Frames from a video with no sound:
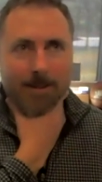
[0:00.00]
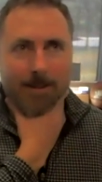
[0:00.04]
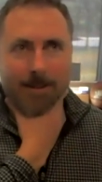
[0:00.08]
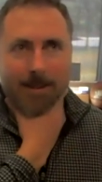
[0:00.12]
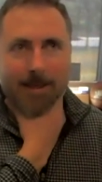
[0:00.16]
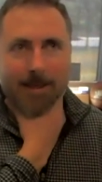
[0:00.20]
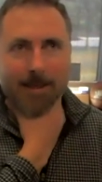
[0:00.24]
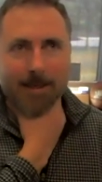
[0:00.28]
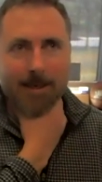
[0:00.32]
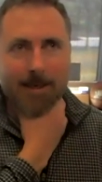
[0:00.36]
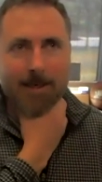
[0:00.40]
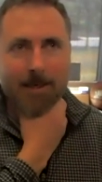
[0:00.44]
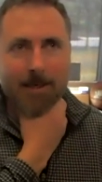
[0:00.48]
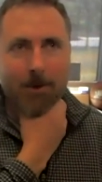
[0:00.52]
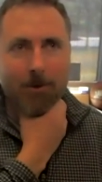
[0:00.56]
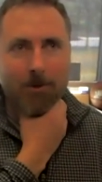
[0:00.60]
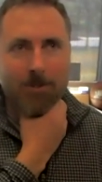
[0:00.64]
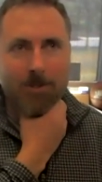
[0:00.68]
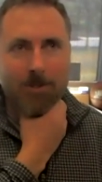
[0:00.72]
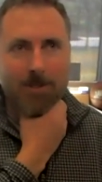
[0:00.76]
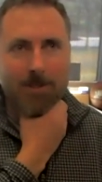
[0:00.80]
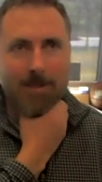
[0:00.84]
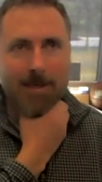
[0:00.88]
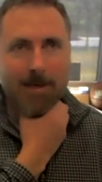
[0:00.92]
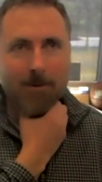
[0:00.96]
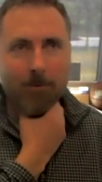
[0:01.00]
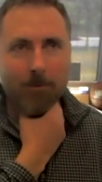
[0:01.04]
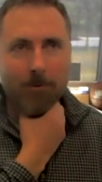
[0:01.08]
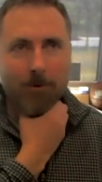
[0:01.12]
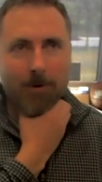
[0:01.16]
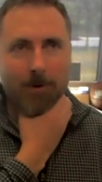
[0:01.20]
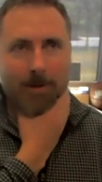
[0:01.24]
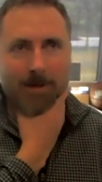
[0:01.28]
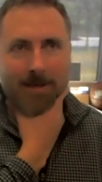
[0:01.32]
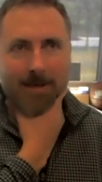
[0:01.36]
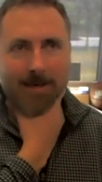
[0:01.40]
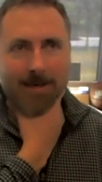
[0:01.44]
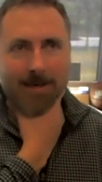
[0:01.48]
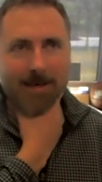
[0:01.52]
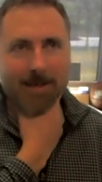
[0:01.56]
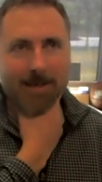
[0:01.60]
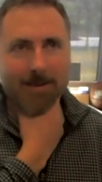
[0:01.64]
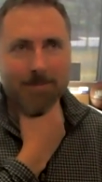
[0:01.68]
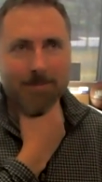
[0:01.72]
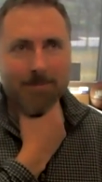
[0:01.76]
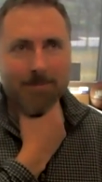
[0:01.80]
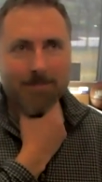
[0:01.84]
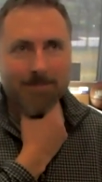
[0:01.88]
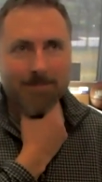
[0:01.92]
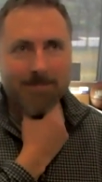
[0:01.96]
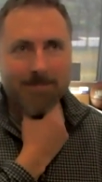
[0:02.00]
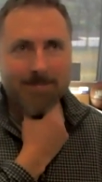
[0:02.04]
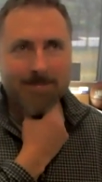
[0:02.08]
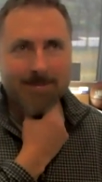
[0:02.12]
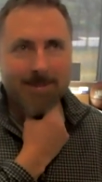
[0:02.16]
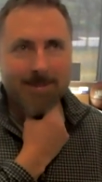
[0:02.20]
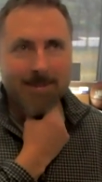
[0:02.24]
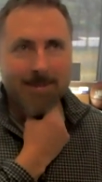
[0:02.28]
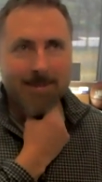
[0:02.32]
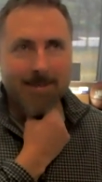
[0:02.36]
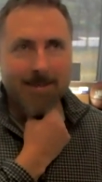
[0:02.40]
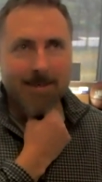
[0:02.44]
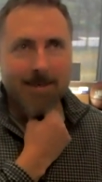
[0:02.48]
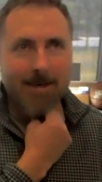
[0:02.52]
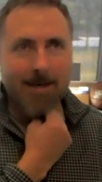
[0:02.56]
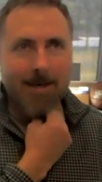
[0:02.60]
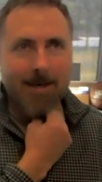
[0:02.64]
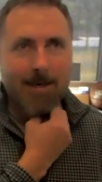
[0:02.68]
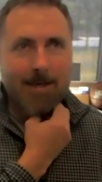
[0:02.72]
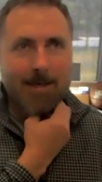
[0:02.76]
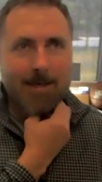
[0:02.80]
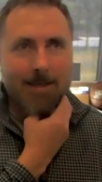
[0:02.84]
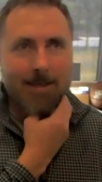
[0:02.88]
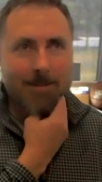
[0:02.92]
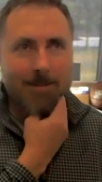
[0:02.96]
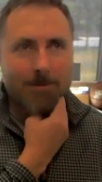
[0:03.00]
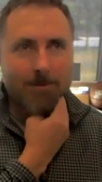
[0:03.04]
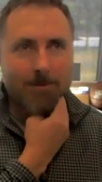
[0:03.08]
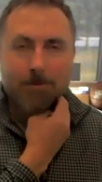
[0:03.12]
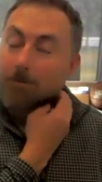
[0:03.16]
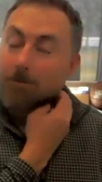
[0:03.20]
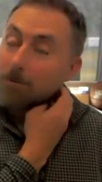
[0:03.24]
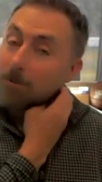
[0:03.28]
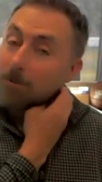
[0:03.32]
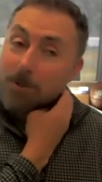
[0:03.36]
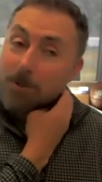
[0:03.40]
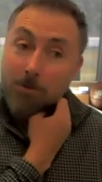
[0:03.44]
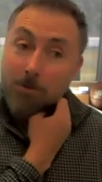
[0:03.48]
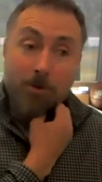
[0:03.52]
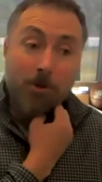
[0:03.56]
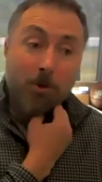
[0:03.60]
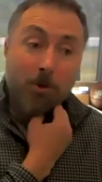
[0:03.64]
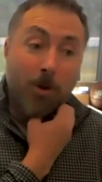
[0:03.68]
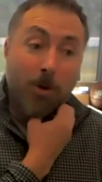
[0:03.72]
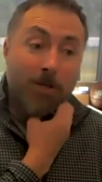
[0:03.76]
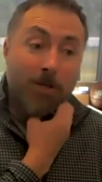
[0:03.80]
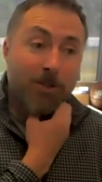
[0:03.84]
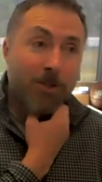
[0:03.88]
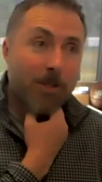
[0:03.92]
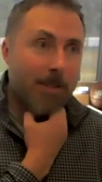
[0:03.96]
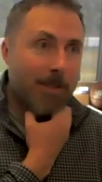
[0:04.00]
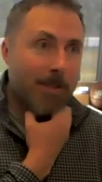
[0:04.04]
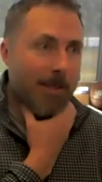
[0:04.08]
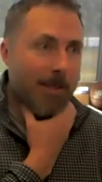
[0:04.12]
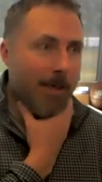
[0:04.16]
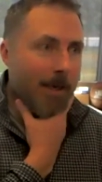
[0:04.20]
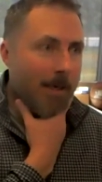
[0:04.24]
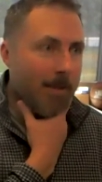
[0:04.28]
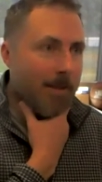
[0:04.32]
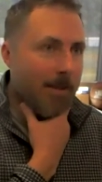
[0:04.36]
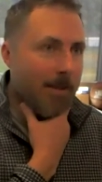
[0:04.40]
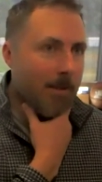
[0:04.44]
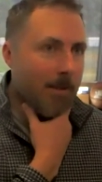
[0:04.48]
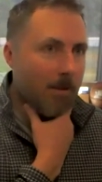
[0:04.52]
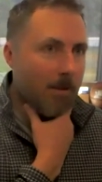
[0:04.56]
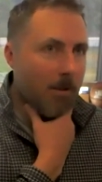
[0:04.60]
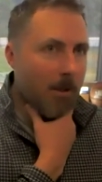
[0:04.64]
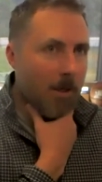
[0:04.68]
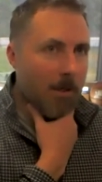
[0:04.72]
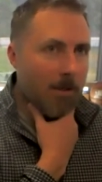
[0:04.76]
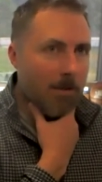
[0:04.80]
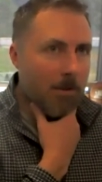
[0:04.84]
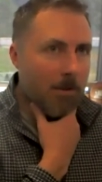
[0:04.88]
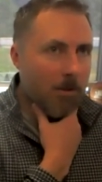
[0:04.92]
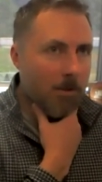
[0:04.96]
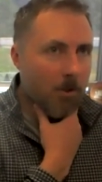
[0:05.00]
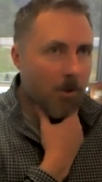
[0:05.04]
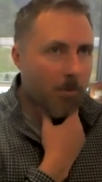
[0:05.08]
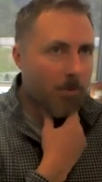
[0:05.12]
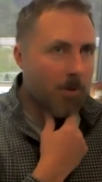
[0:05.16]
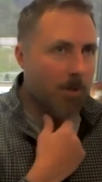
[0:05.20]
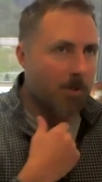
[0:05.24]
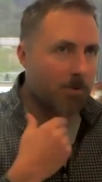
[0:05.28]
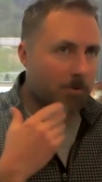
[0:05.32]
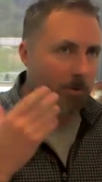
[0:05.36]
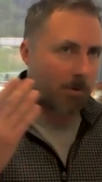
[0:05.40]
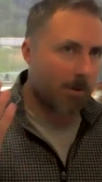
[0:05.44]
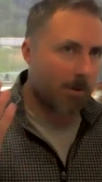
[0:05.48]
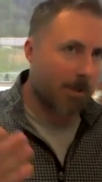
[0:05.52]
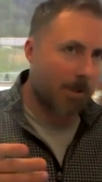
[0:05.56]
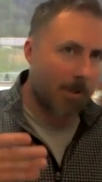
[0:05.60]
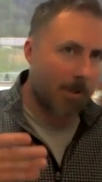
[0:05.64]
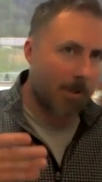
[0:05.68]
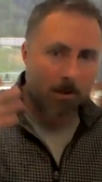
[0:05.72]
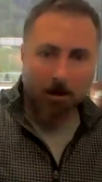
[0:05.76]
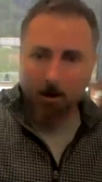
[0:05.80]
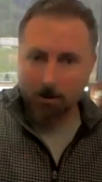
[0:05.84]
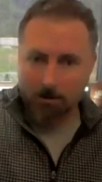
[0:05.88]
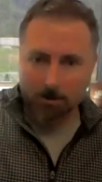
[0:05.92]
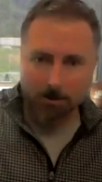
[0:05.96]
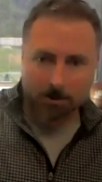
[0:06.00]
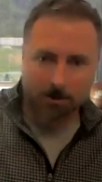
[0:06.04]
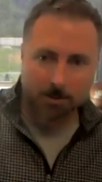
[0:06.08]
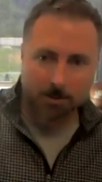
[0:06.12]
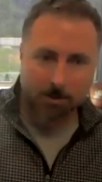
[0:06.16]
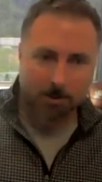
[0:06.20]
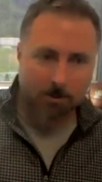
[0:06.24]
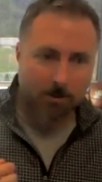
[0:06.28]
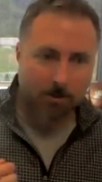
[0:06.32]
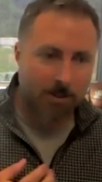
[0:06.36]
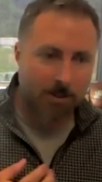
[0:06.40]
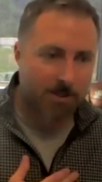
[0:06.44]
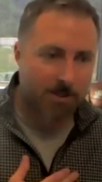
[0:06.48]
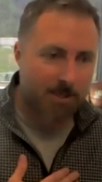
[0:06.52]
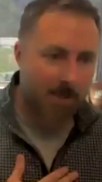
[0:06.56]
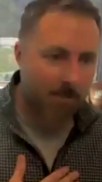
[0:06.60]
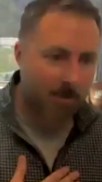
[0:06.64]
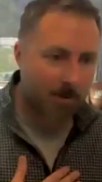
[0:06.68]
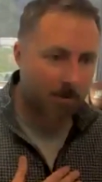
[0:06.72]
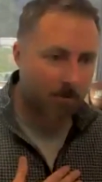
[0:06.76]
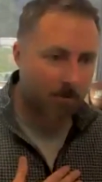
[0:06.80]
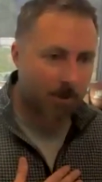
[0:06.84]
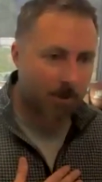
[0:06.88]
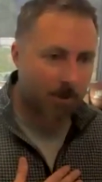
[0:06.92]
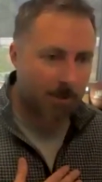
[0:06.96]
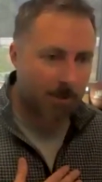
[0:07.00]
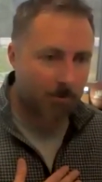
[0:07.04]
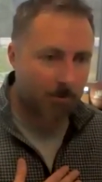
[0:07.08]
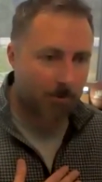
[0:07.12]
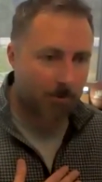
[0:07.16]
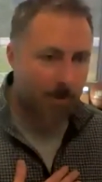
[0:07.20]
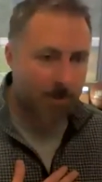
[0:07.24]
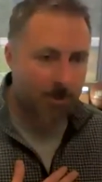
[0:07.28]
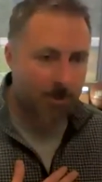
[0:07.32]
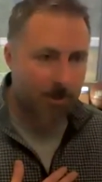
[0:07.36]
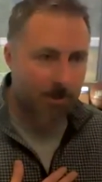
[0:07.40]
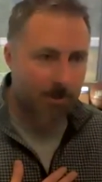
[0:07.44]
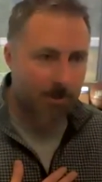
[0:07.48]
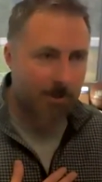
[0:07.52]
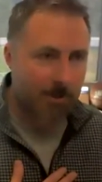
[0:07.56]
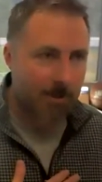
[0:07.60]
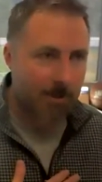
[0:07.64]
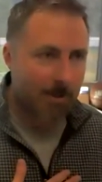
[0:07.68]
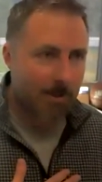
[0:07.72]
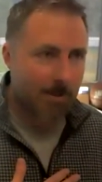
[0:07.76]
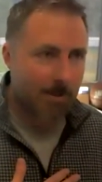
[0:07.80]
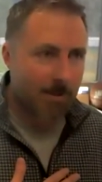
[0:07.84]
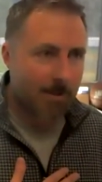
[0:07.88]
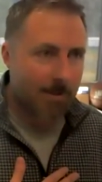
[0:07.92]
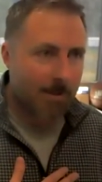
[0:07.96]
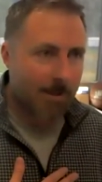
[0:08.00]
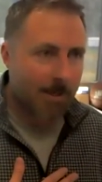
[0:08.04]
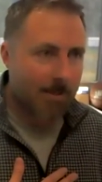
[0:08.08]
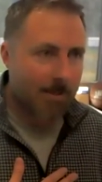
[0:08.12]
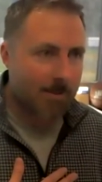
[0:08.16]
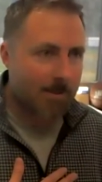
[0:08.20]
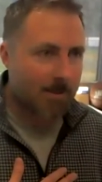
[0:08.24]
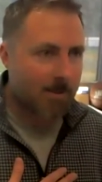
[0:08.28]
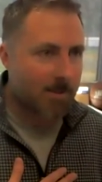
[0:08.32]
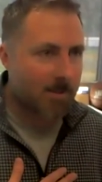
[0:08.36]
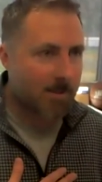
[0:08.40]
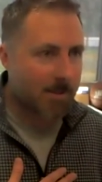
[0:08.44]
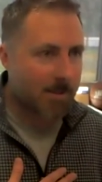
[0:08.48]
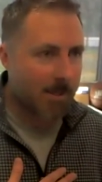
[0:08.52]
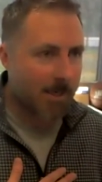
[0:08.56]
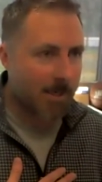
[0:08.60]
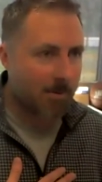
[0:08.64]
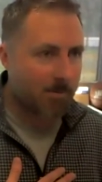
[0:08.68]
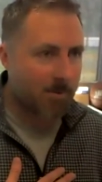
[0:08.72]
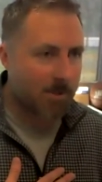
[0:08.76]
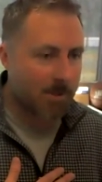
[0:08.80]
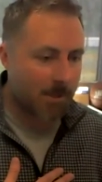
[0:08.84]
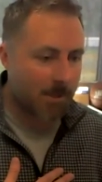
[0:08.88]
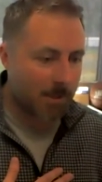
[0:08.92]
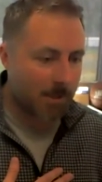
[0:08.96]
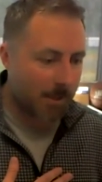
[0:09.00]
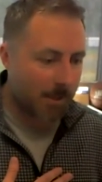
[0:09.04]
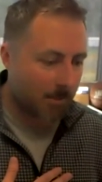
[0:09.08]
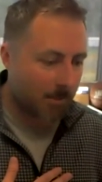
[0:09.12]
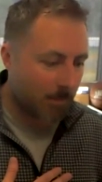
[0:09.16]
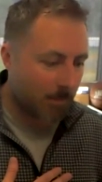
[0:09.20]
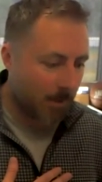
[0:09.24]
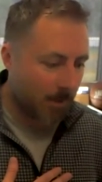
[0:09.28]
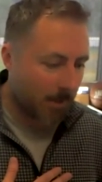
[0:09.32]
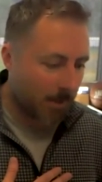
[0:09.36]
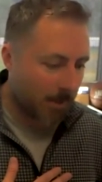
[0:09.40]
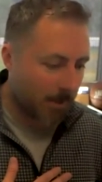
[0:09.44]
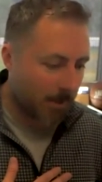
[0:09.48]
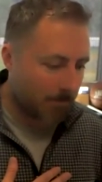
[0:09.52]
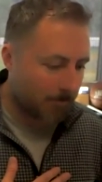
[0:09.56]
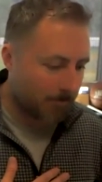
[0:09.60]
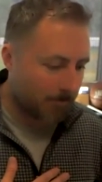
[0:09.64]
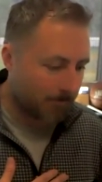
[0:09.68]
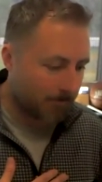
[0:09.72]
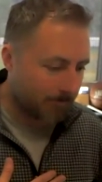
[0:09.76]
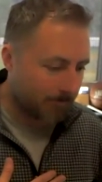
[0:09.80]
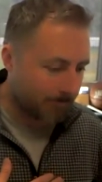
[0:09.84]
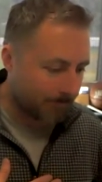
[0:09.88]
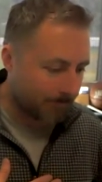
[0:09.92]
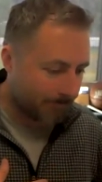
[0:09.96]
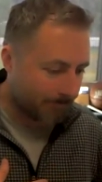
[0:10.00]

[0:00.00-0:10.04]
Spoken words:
He and I hosted that one, and I was sort of questioning it. I think a lot of new urbanists were thinking, "Oh, this is a great step in the right direction." At the same time,